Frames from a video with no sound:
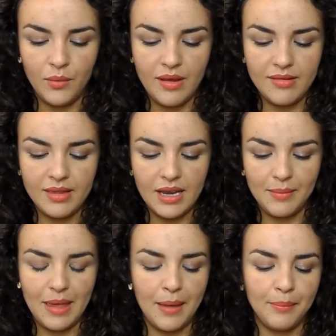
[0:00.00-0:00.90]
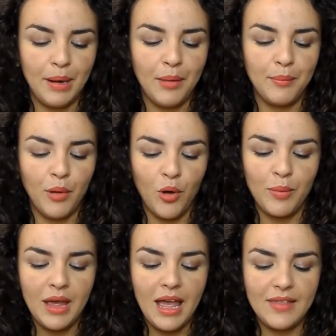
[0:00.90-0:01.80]
Where's the name? Yeah, Plum
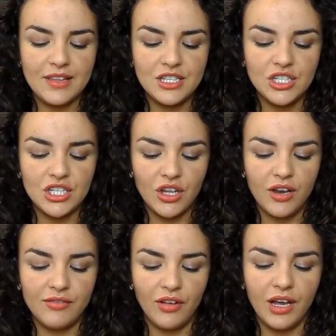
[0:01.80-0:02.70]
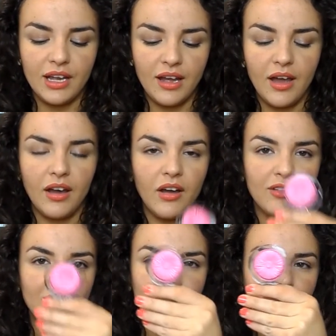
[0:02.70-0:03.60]
Pop. And this is just kind of like a
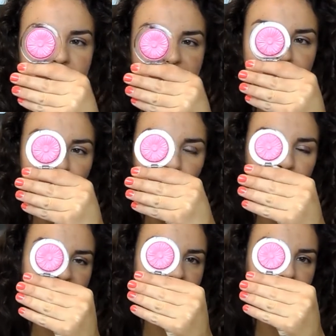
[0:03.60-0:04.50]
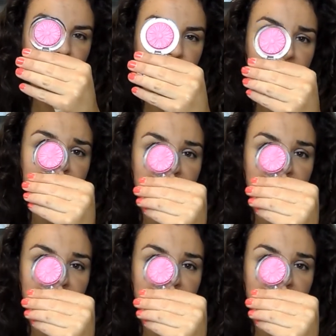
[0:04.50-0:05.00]
kind of deeper pinky shade,